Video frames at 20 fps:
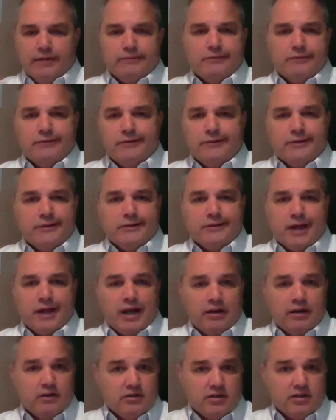
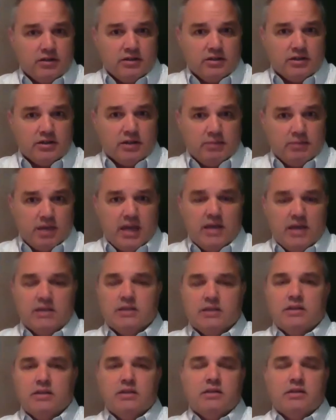designers in some
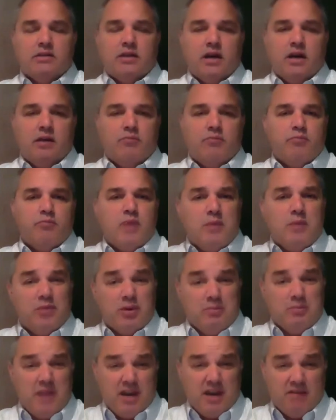cases, people
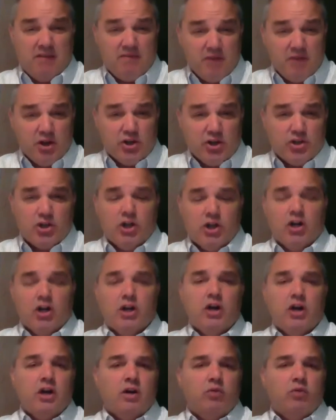that make furniture,
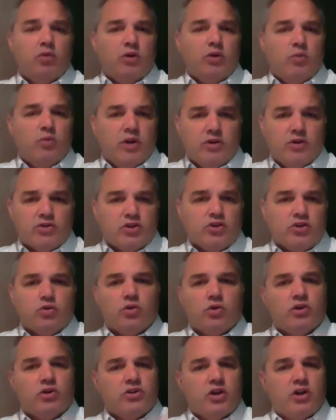wood windows and
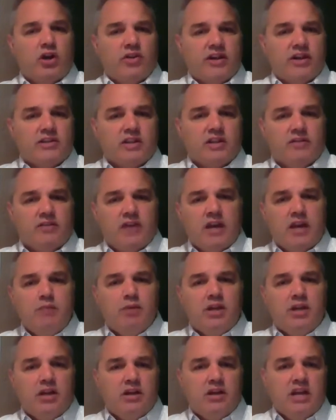doors and all that stuff.
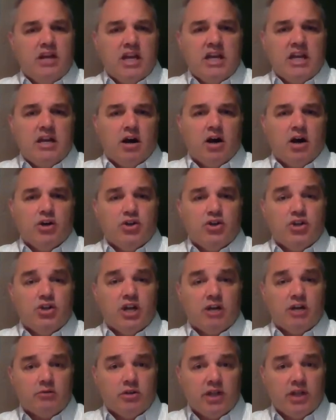Anybody in our
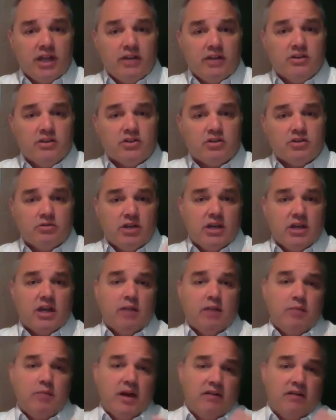general industry
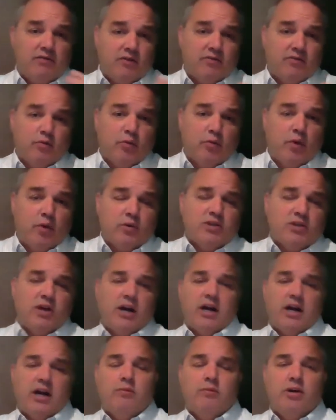can benefit from what we're
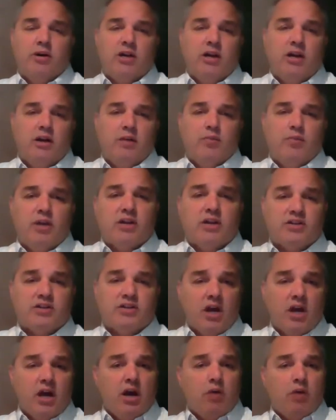talking about here, because
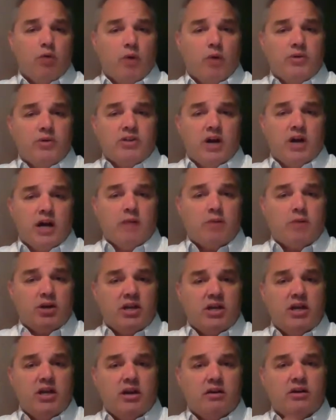what we talk about
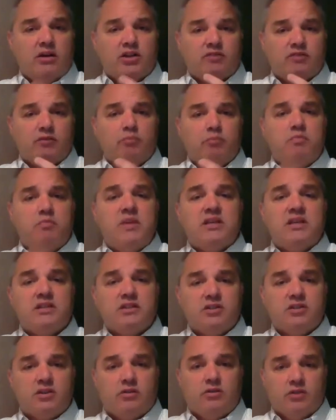here is for
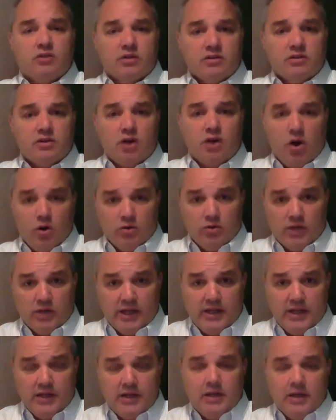business owners
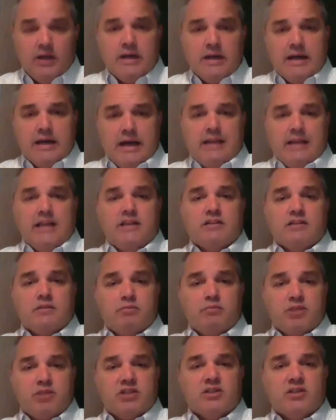only, and that is the
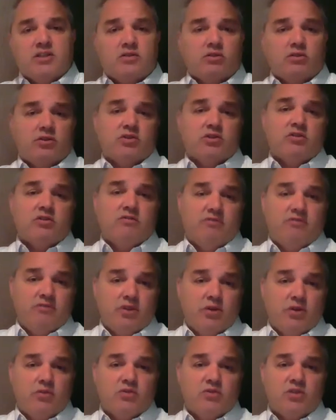business owners of
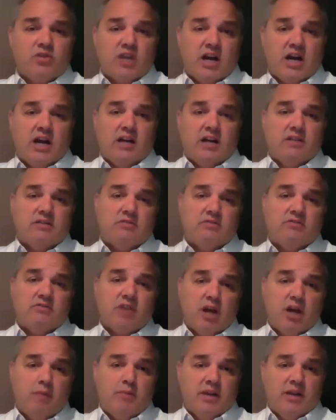those kinds of
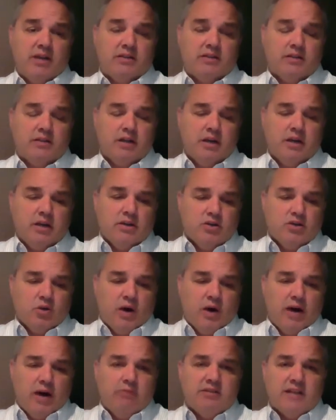companies. So
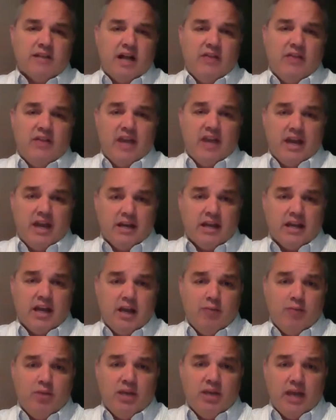I was at the
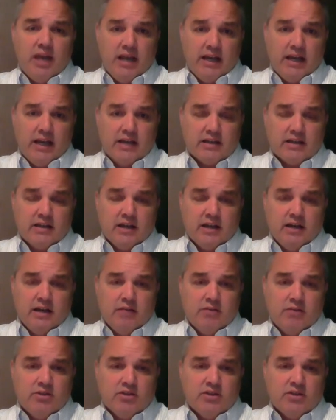NKBA last night,
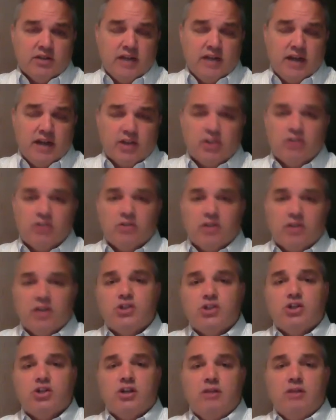which is the National
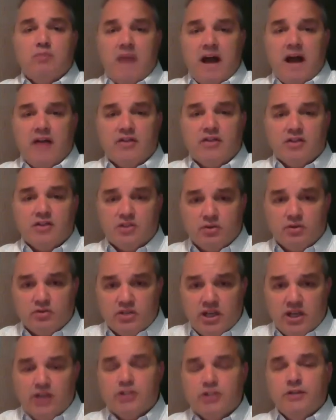Kitchen and Bath
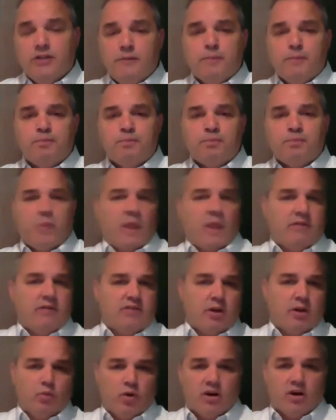Association. I've
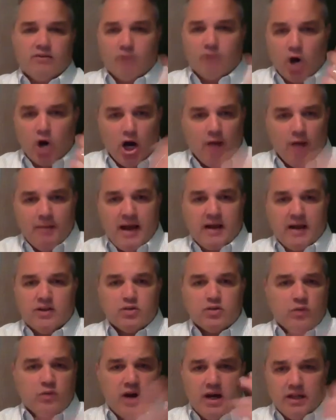done work for AWMAC
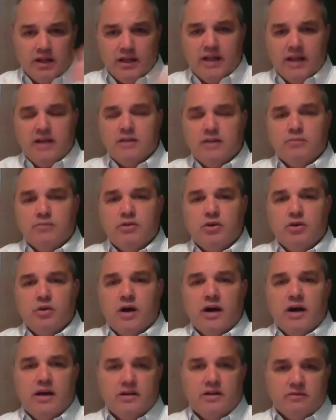as well, and
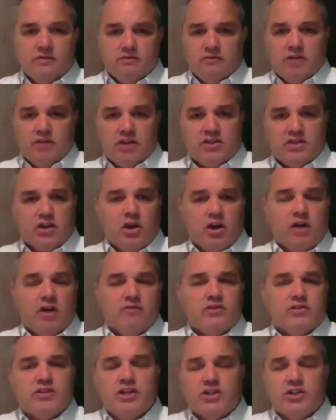AWI, and lots of
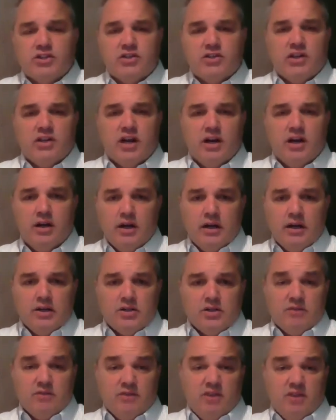conversations there.
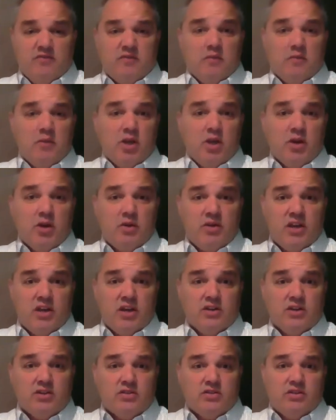So I'm very familiar with the
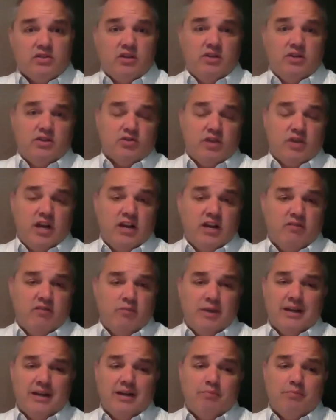industry and the trade. I've
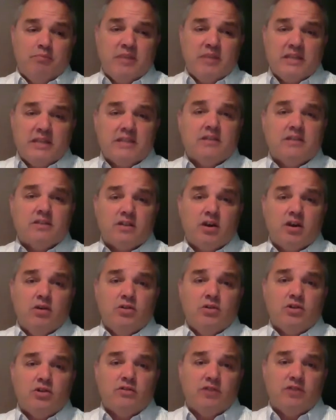been a business
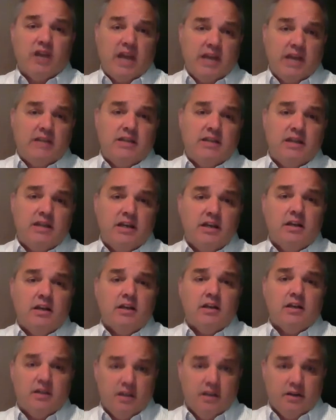coach for 18
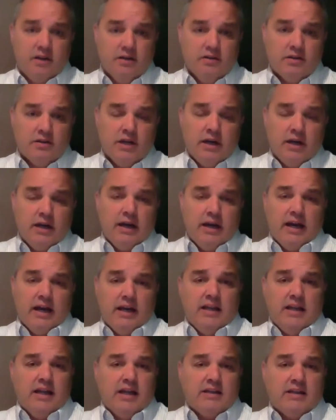years. And
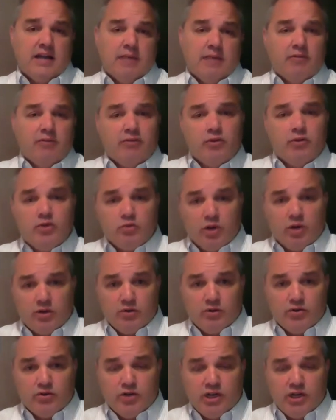in that time, I've always worked
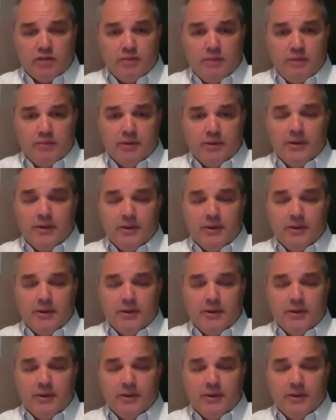with tradespeople.